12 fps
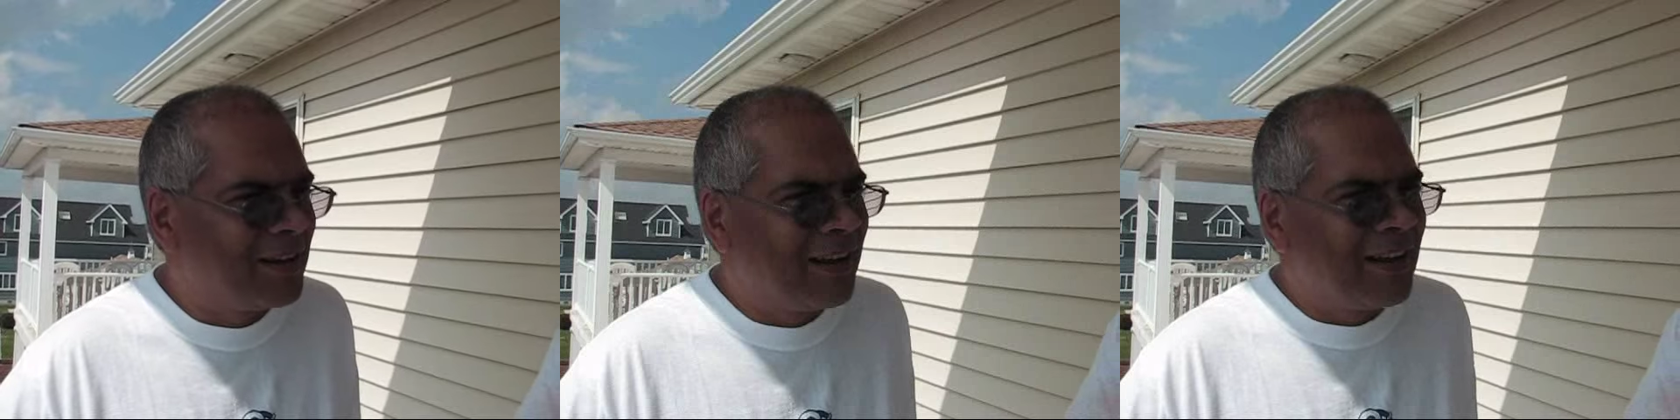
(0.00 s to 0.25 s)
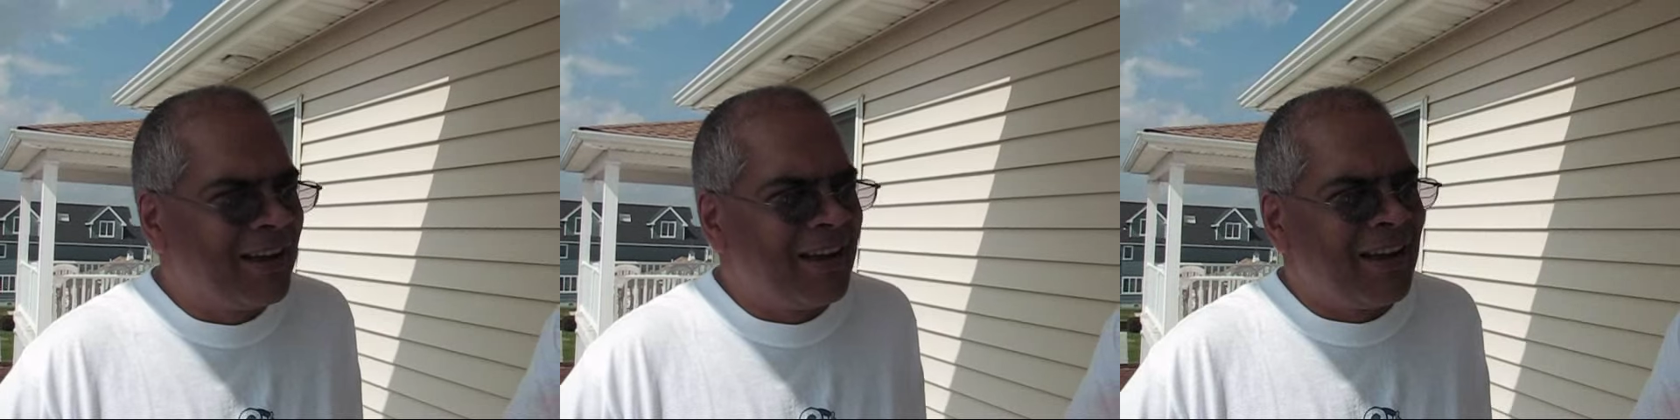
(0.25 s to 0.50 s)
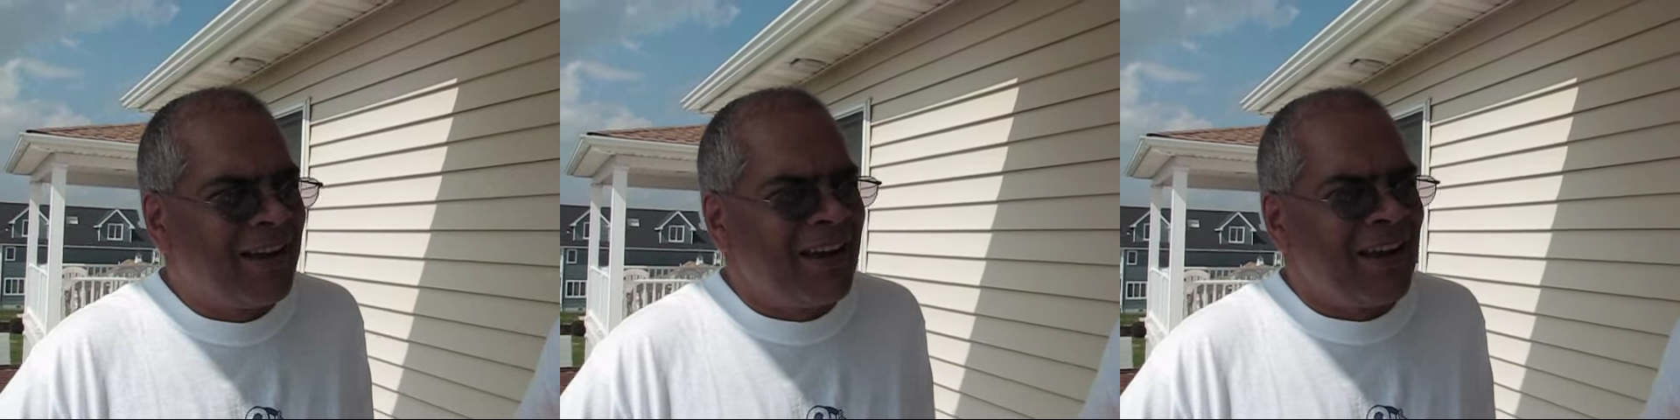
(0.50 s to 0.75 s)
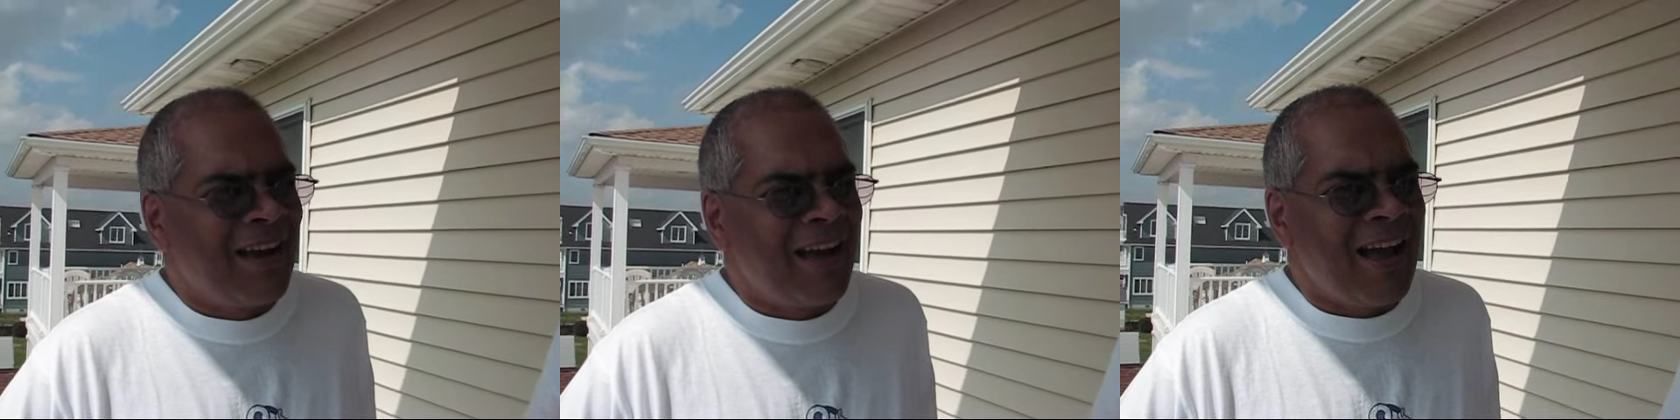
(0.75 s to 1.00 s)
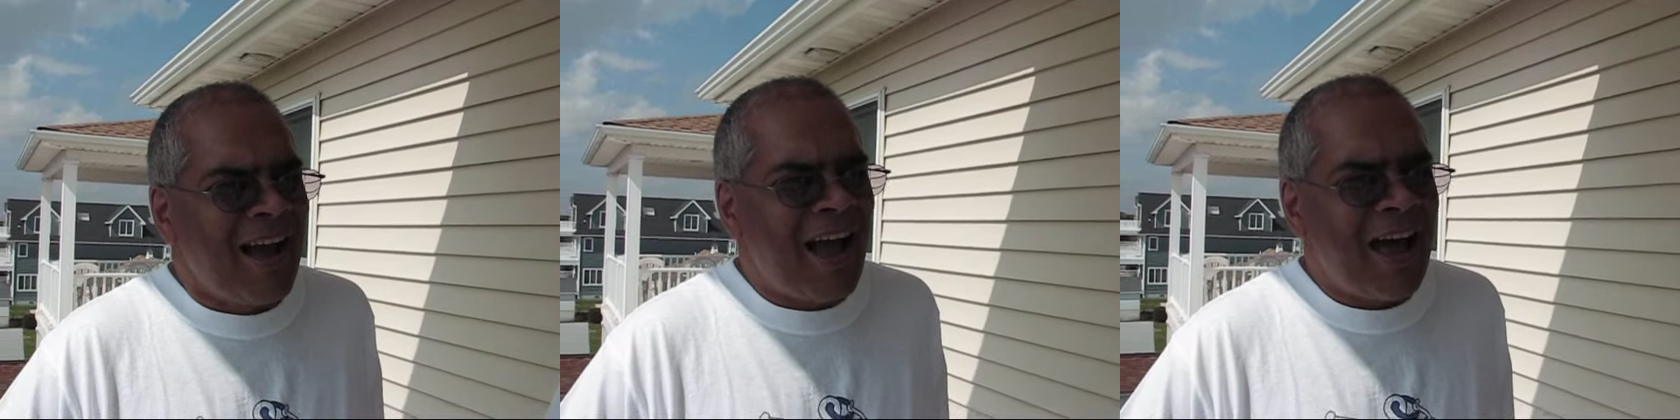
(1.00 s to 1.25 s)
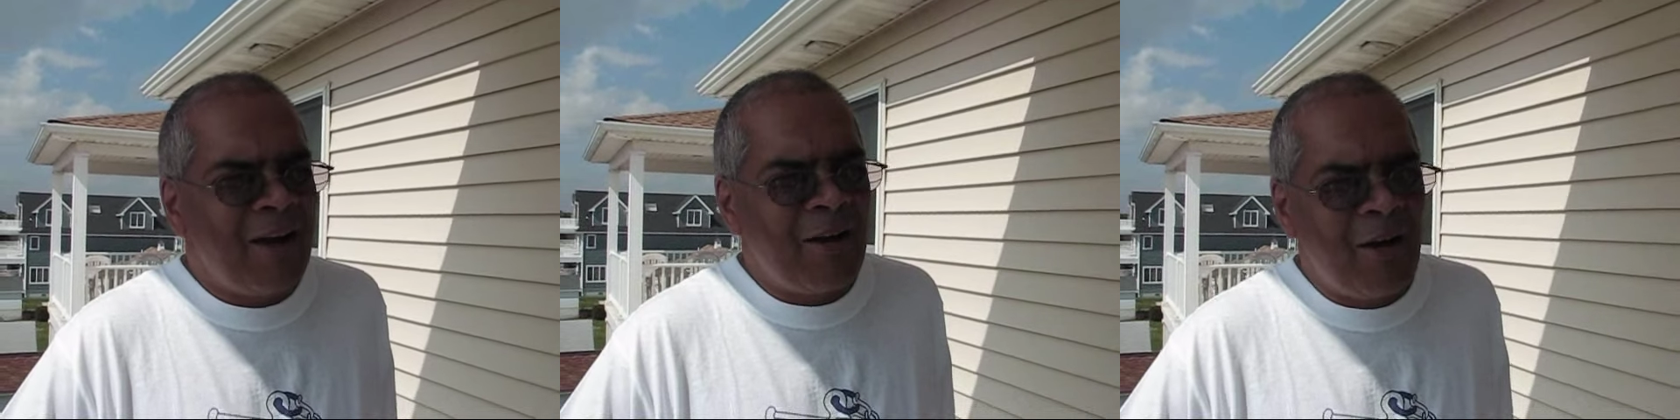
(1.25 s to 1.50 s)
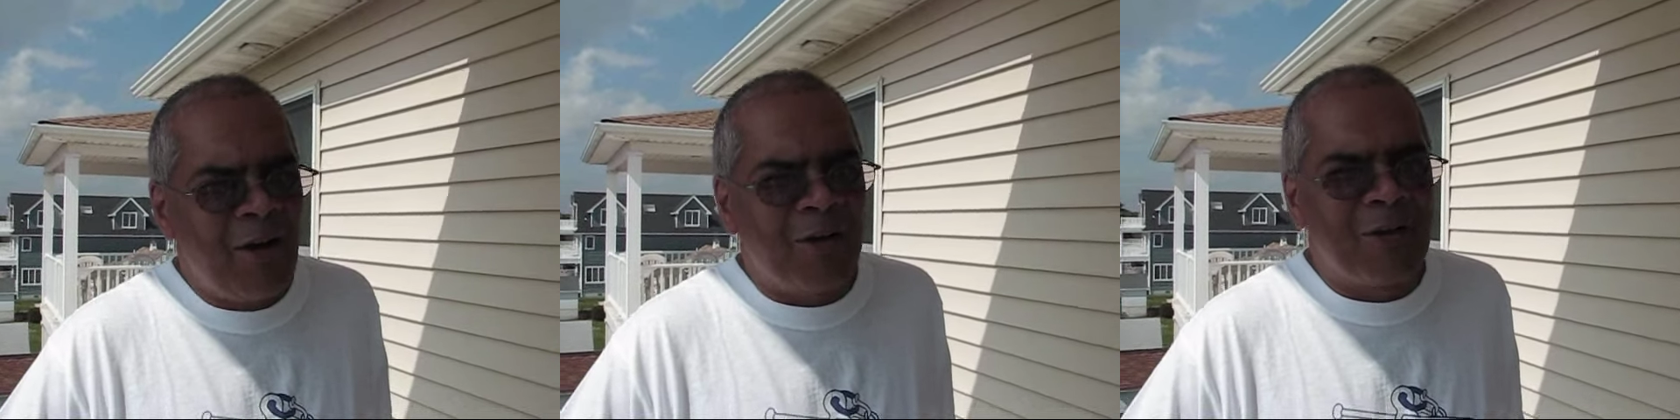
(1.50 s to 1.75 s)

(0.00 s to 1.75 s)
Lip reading: I don't know.